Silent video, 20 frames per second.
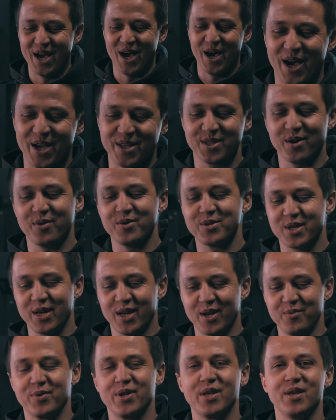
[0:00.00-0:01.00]
uh, is always
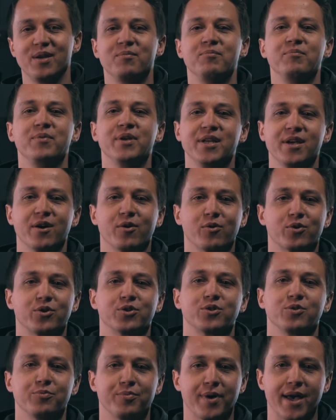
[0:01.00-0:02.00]
gonna be mediocre
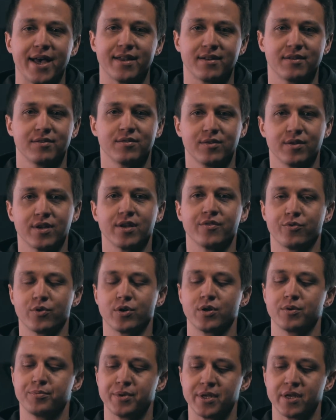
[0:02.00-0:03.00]
to bad, if
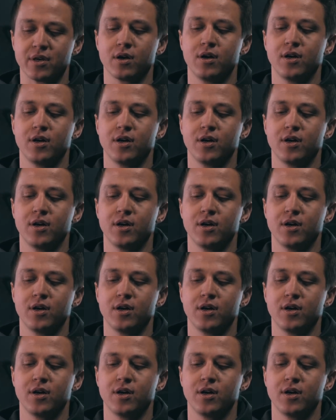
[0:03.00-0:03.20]
we're being